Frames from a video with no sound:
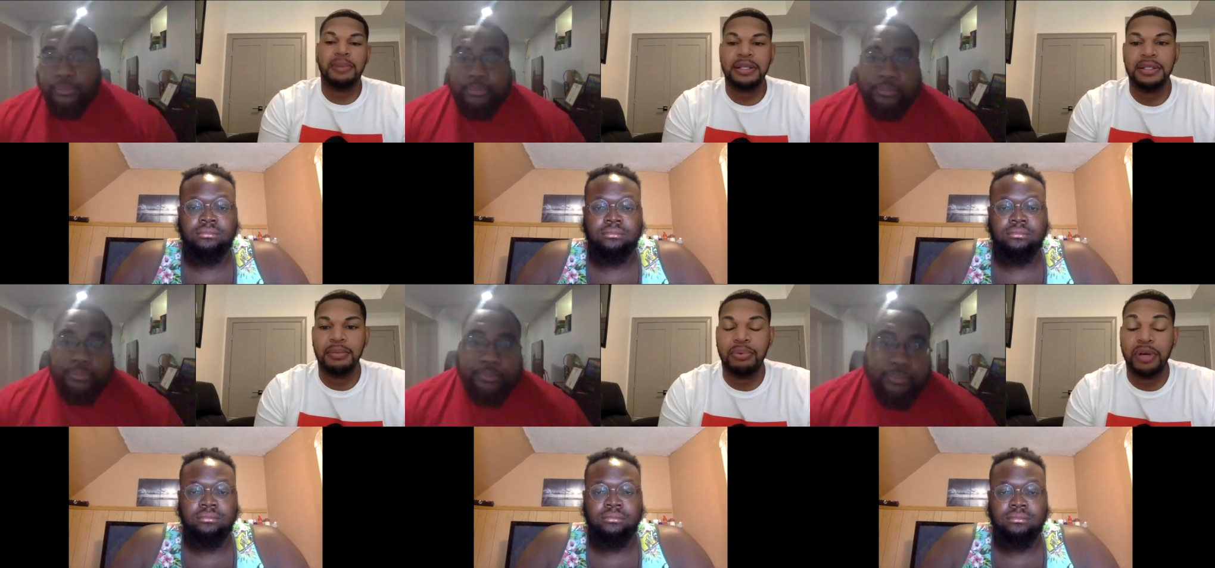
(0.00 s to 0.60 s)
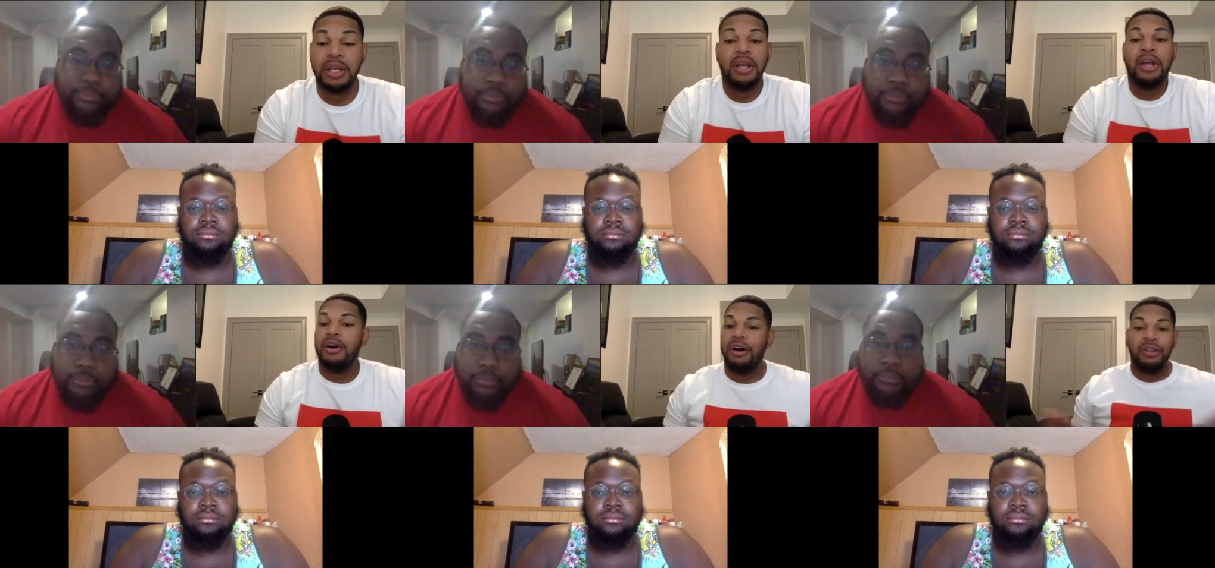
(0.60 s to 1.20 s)
Speaker 1: at some point.
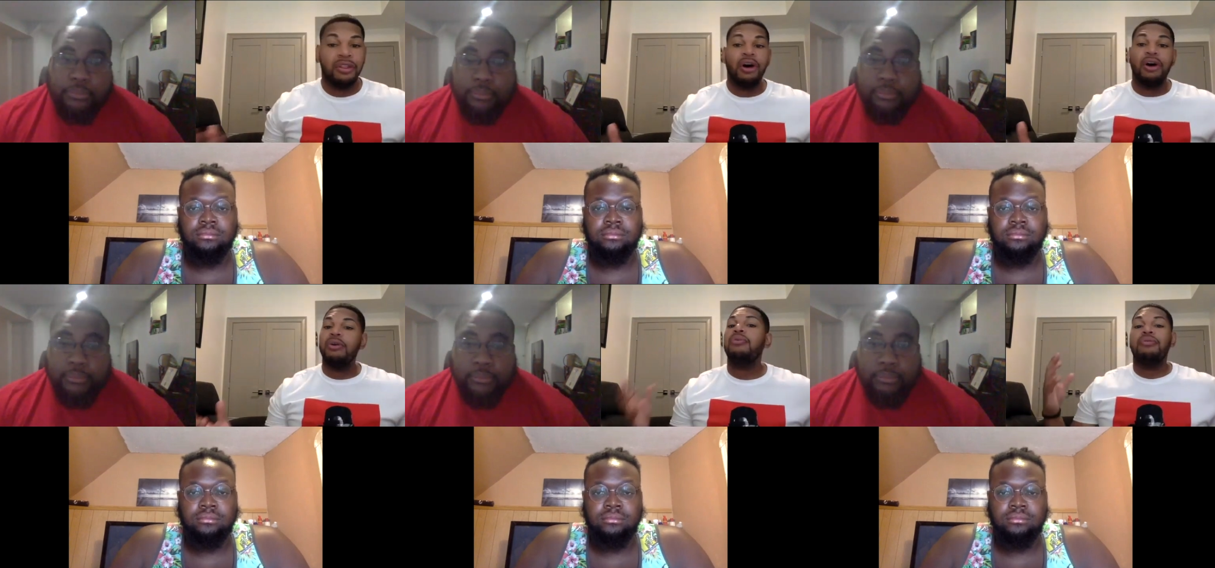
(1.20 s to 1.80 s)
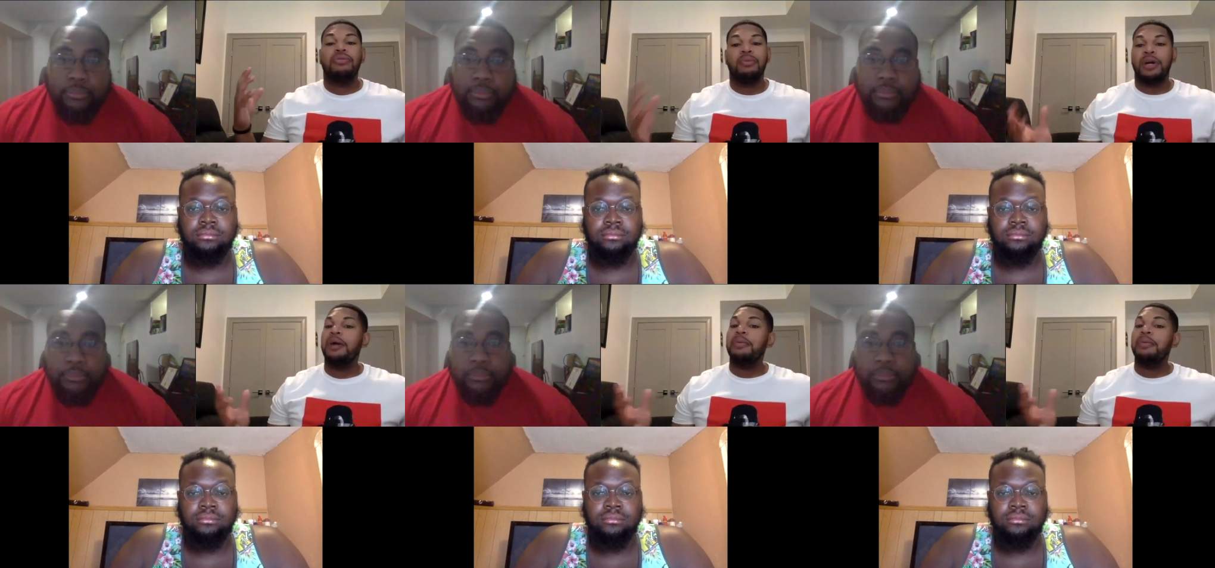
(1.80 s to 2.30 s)
Although, from what I'm